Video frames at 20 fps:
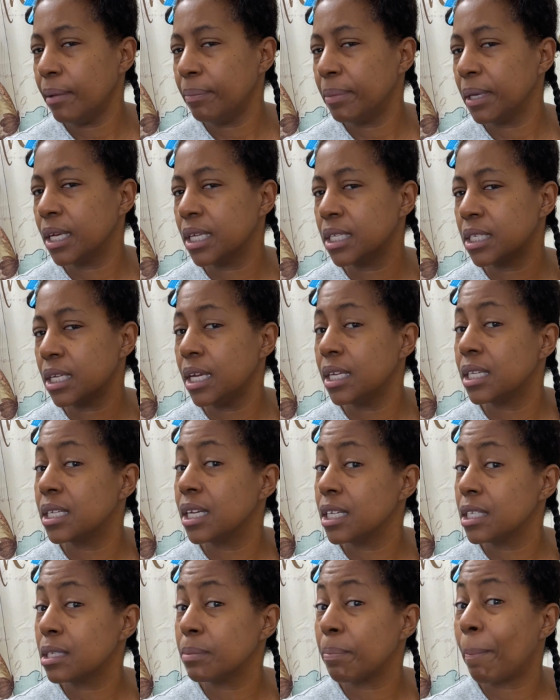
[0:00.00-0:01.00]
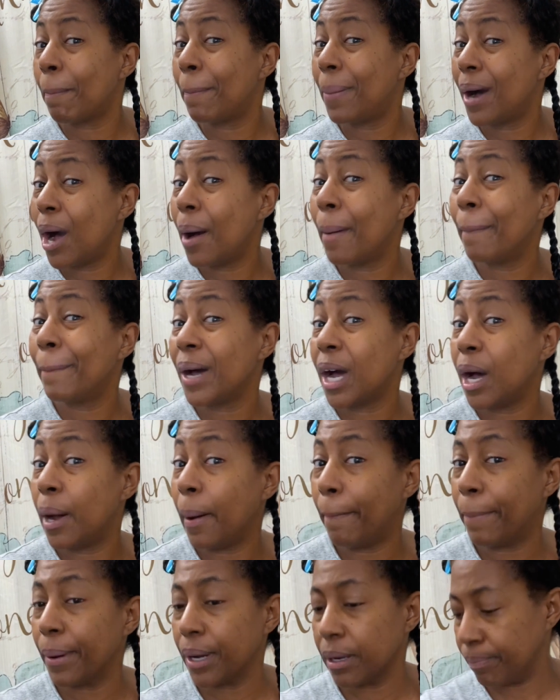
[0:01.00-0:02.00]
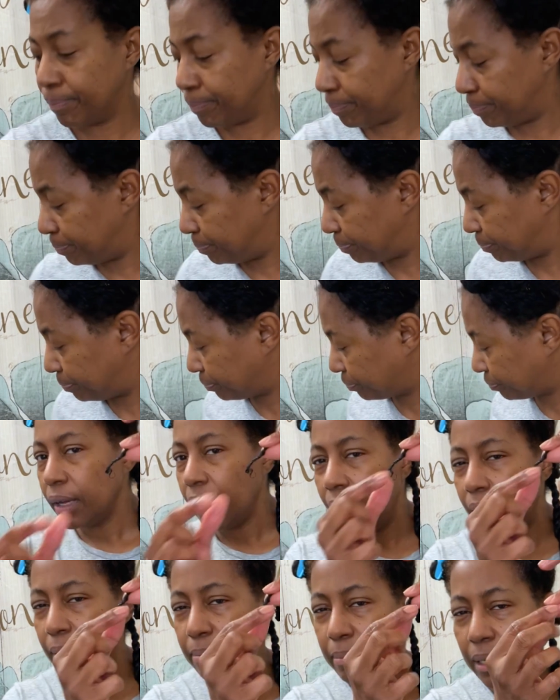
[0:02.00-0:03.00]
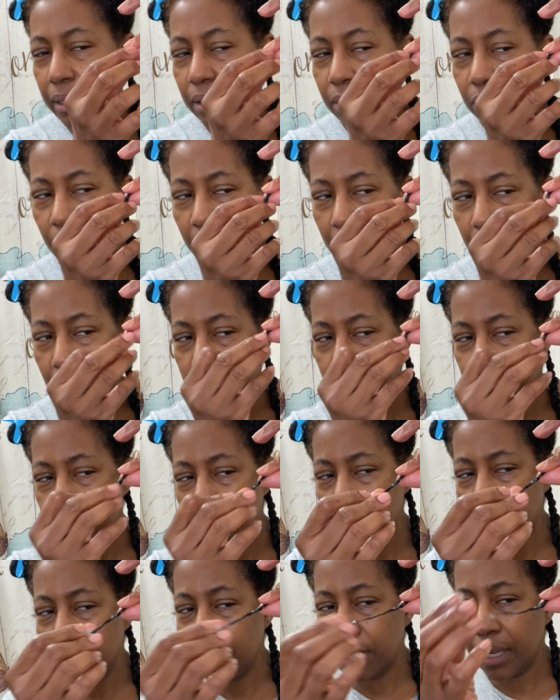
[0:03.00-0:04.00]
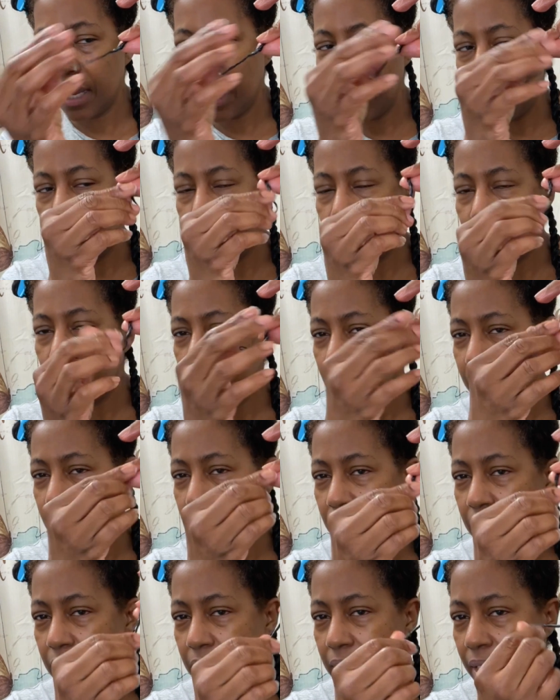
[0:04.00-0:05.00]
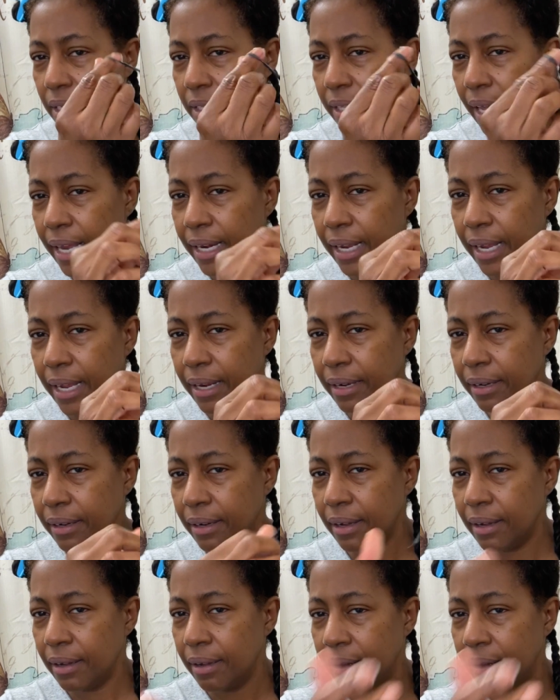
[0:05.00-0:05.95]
because it does pump up. Add my little hair butter to the end to seal that in.